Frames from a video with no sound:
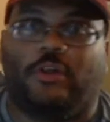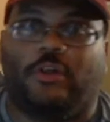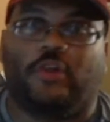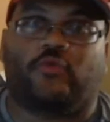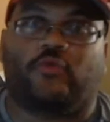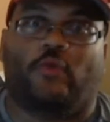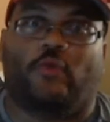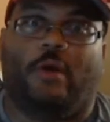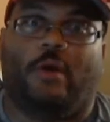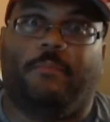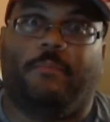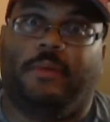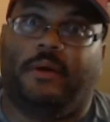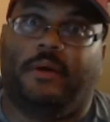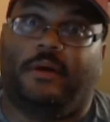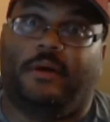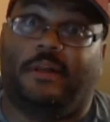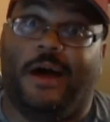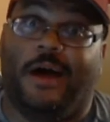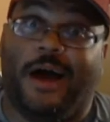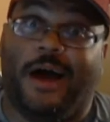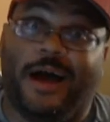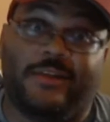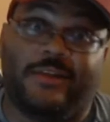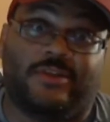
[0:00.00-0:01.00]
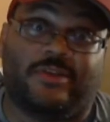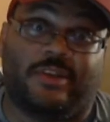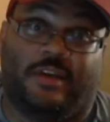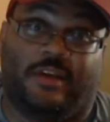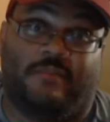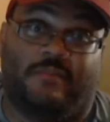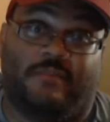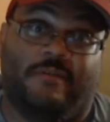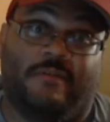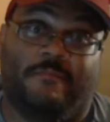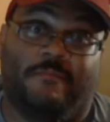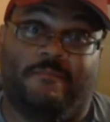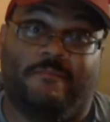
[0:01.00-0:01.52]
Strong being on the hot
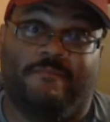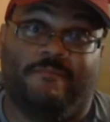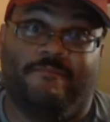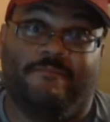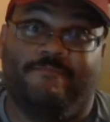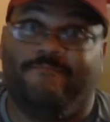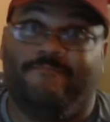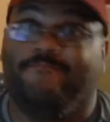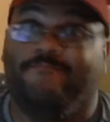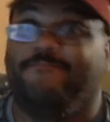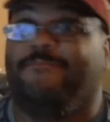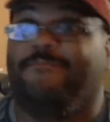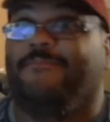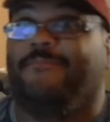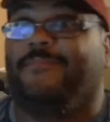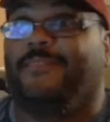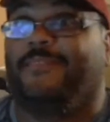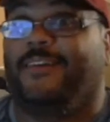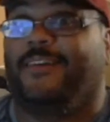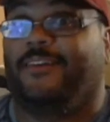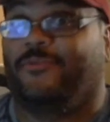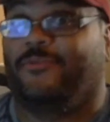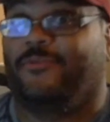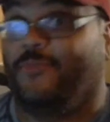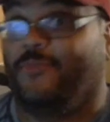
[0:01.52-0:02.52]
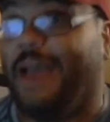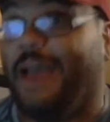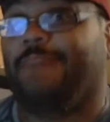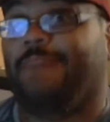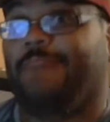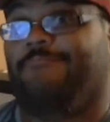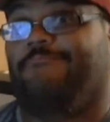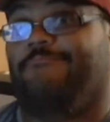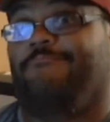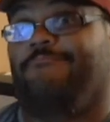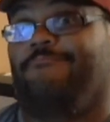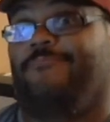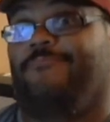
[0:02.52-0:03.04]
seat. That's right.
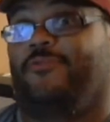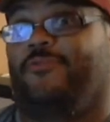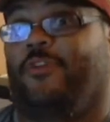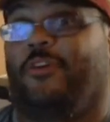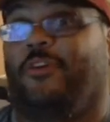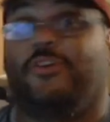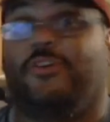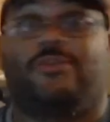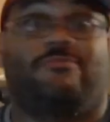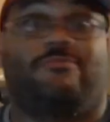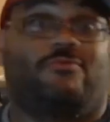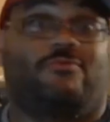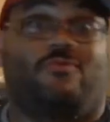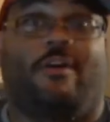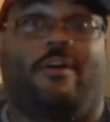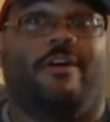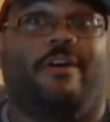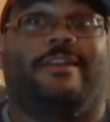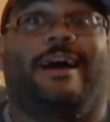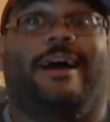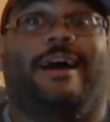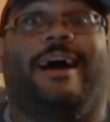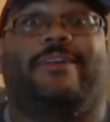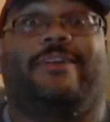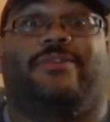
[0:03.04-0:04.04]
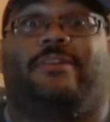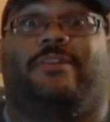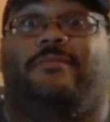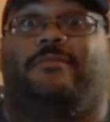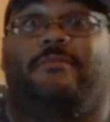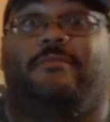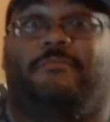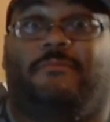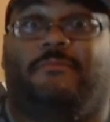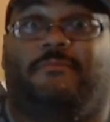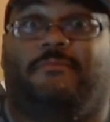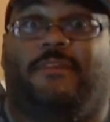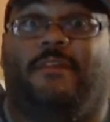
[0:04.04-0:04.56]
Charlie Strong on the hot seat.
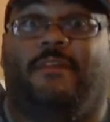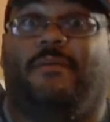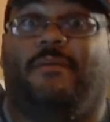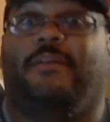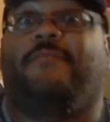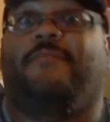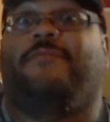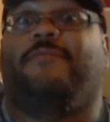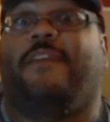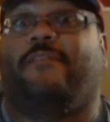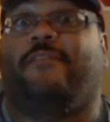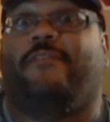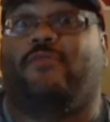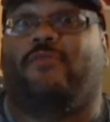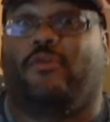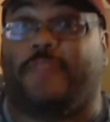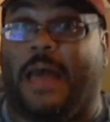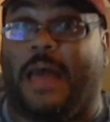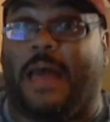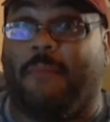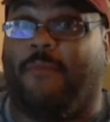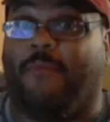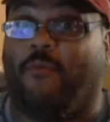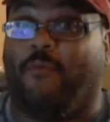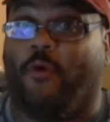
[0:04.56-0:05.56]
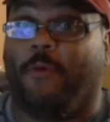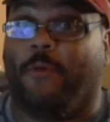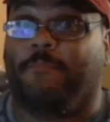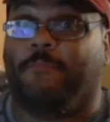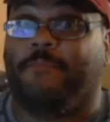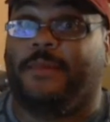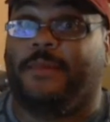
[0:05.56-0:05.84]
Tell me if you haven't heard that before.